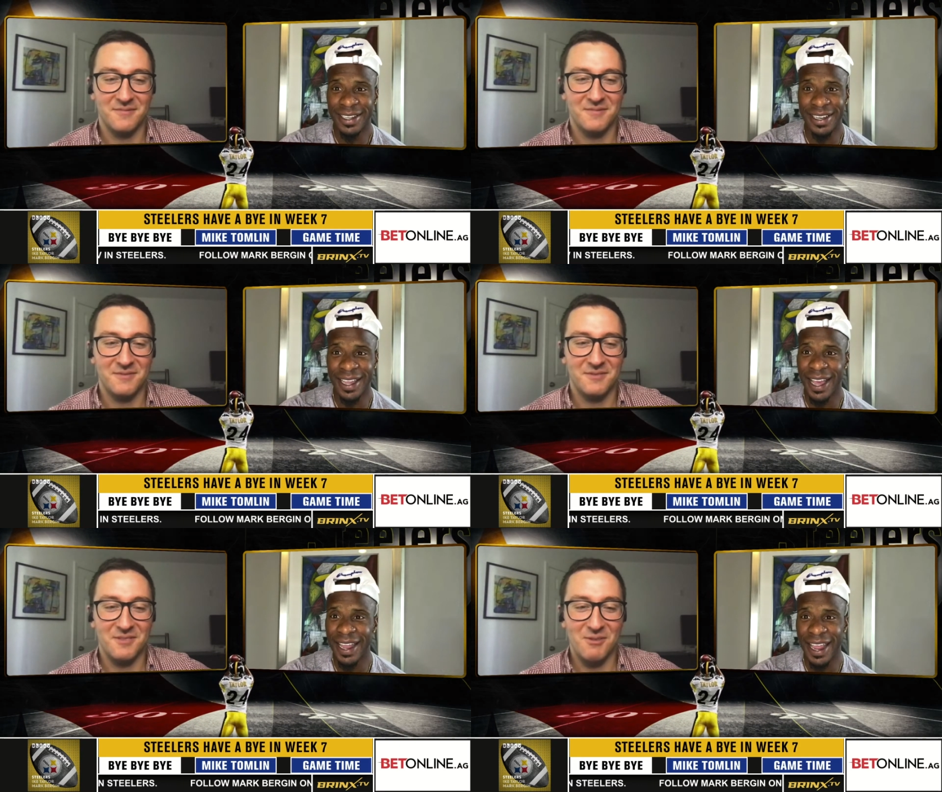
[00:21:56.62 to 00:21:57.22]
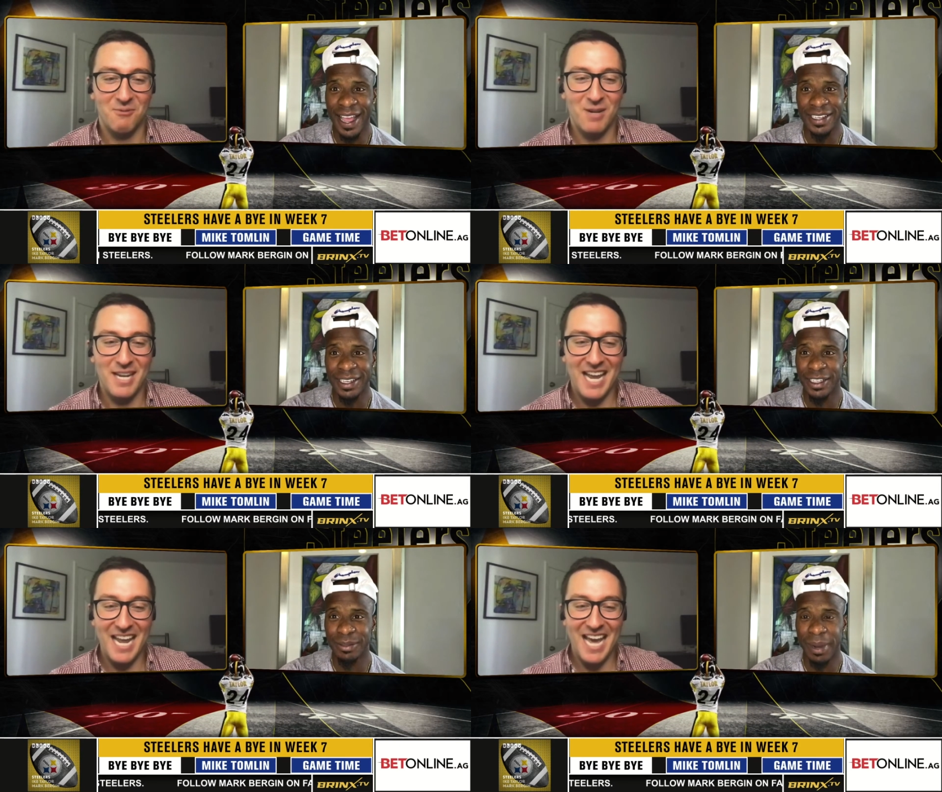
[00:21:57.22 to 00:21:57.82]
Speaker 1: They got action. We
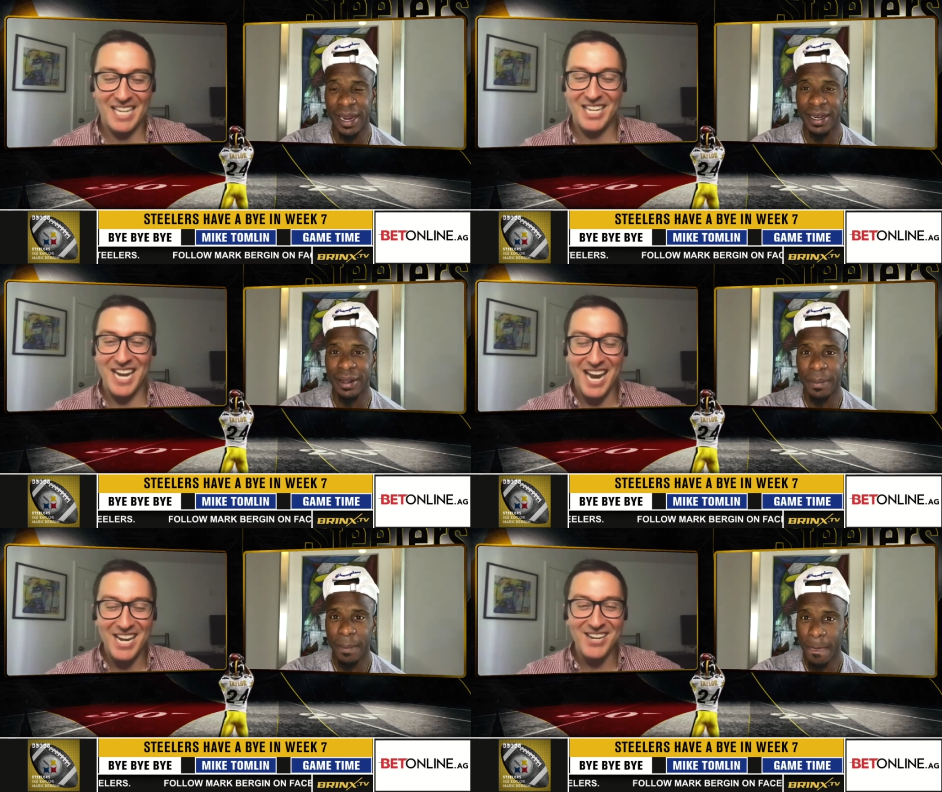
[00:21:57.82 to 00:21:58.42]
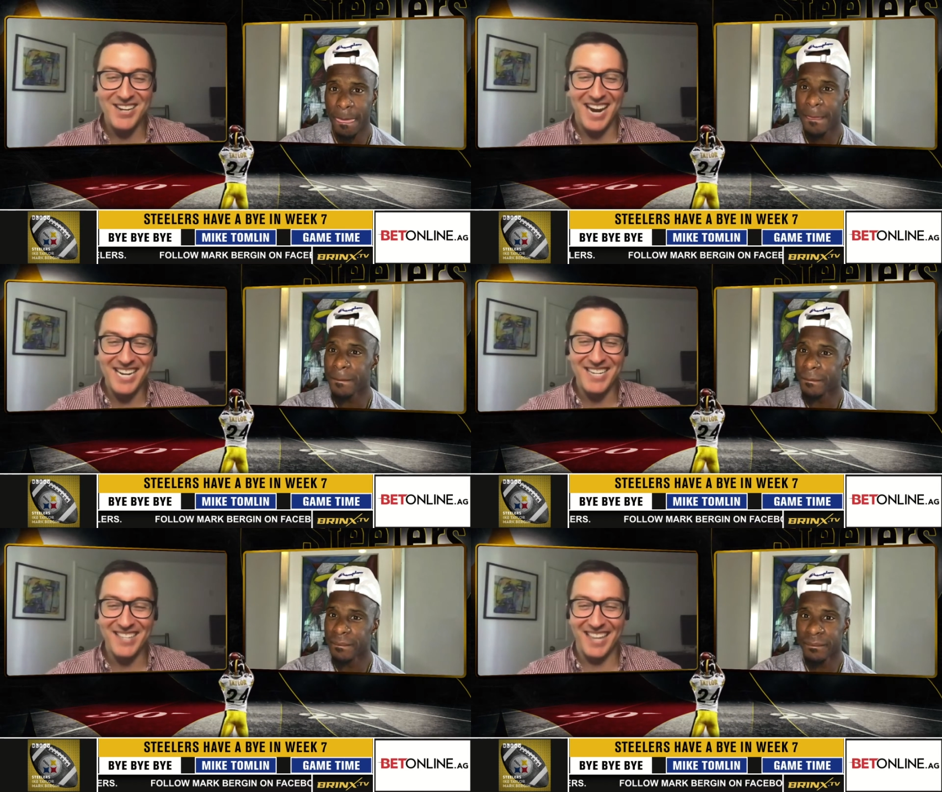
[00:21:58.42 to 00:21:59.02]
got action.
Speaker 2: I knew. I
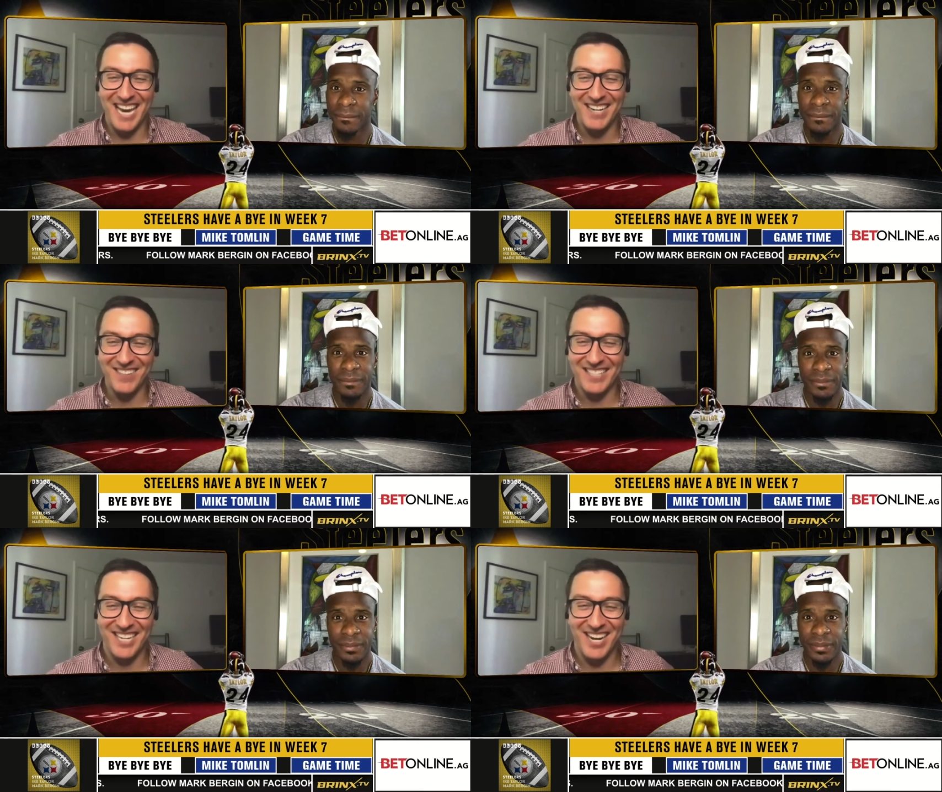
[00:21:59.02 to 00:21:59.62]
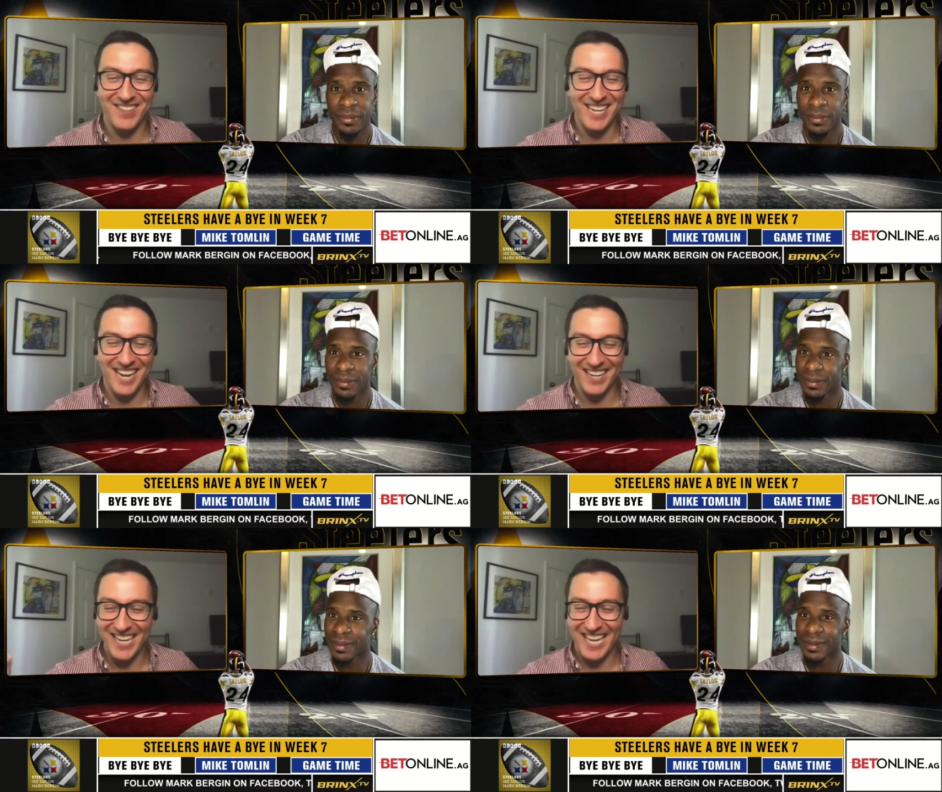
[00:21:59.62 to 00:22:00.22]
knew the line was coming.
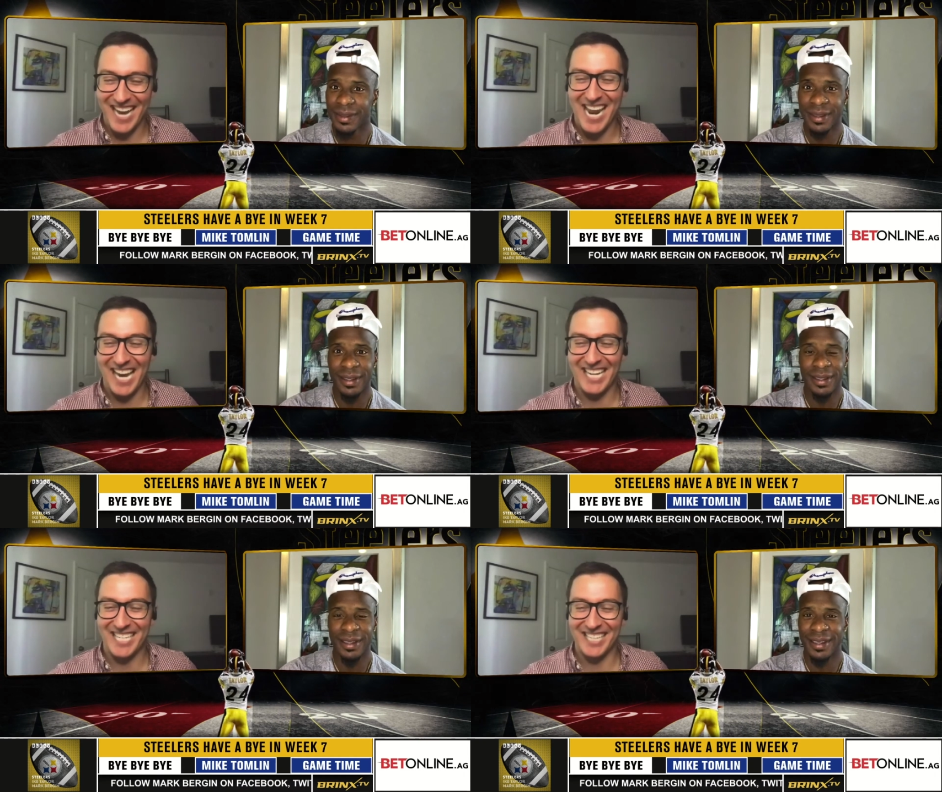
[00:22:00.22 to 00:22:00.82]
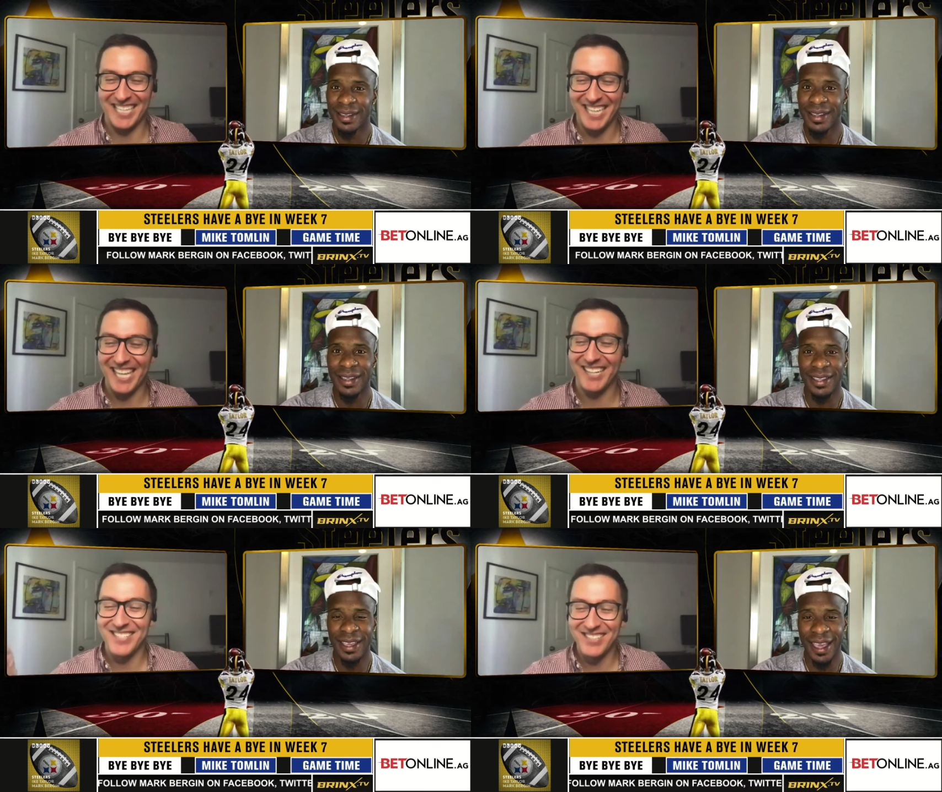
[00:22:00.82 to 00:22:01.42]
We got action.
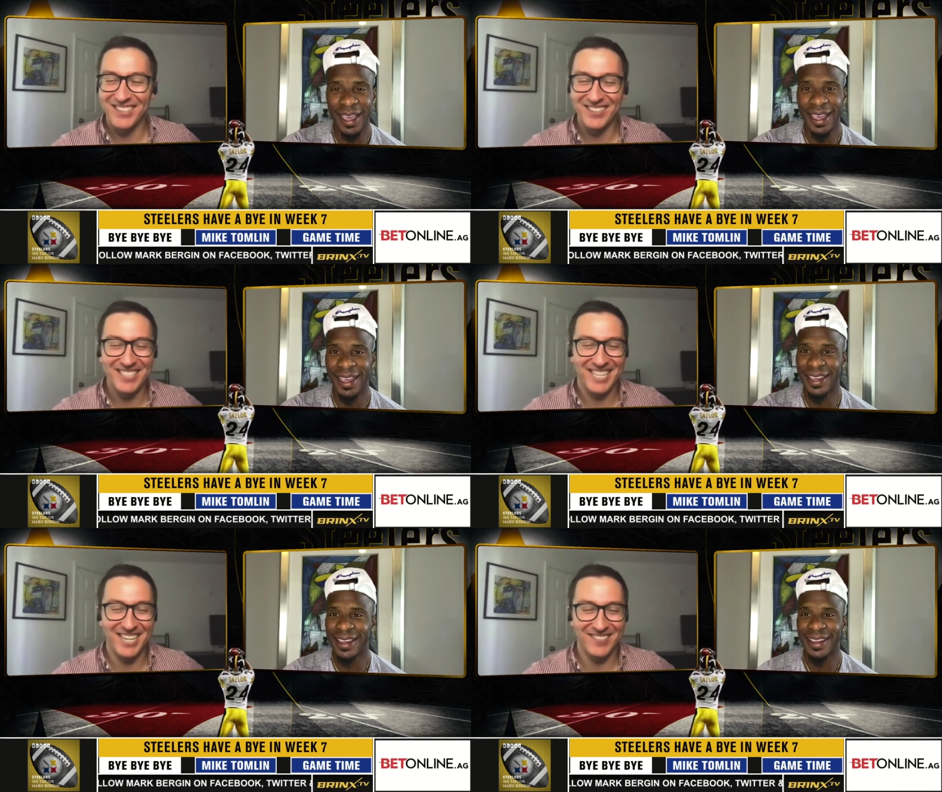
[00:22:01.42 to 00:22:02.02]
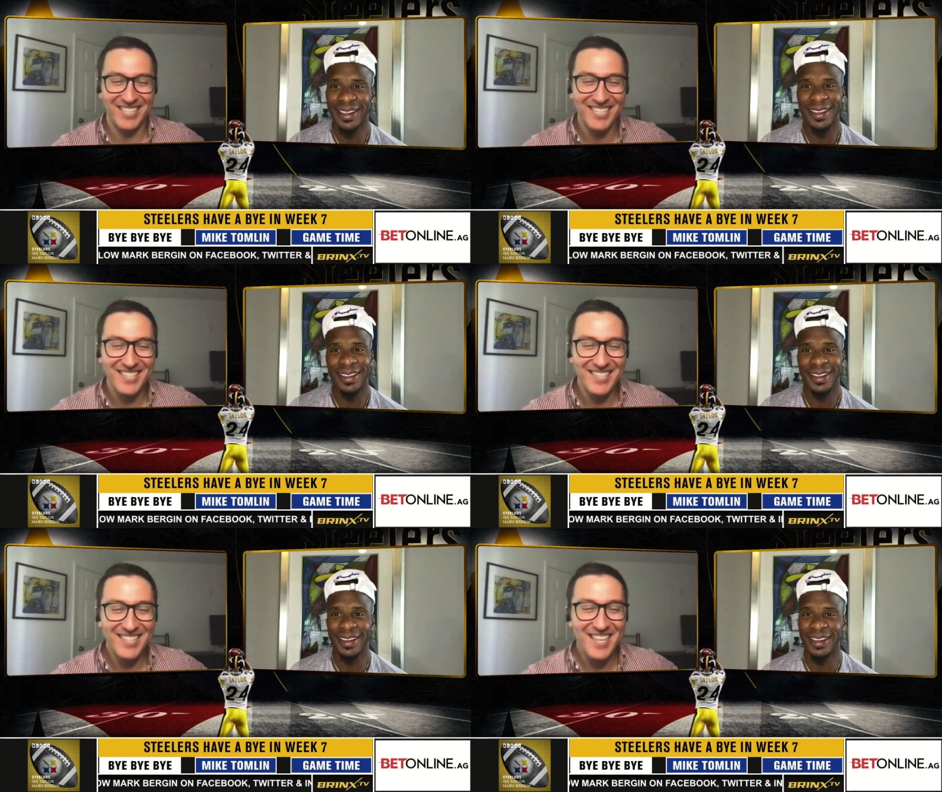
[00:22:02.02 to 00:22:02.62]
I knew yeah. it was coming.
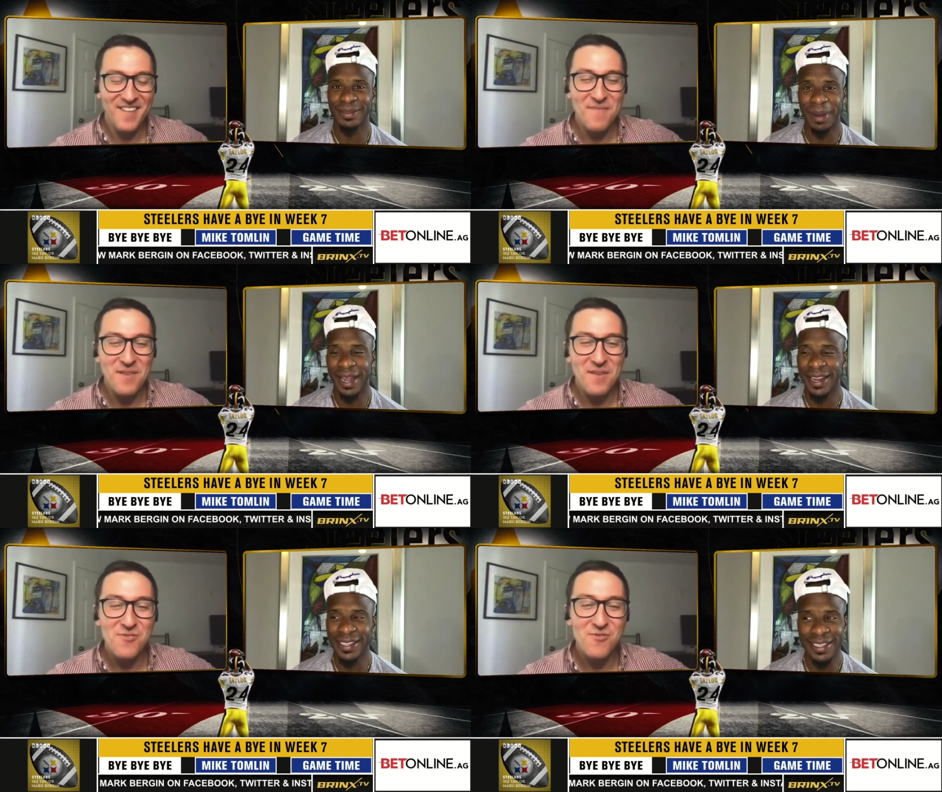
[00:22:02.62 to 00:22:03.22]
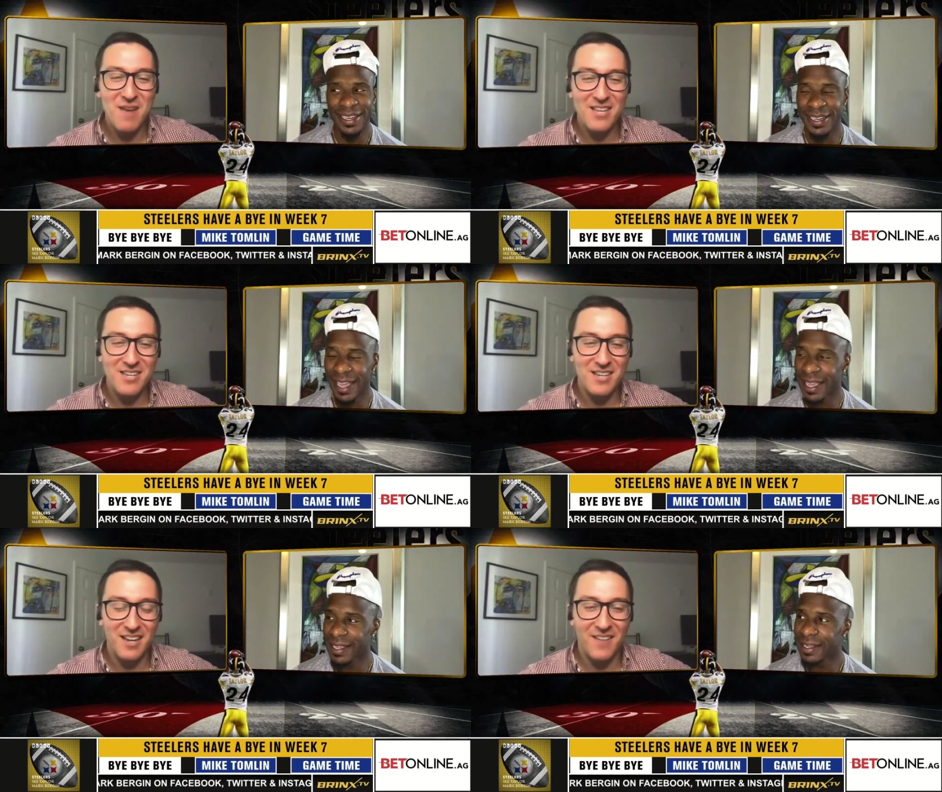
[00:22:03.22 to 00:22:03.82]
Speaker 1: Because by the end Mitch. of the day,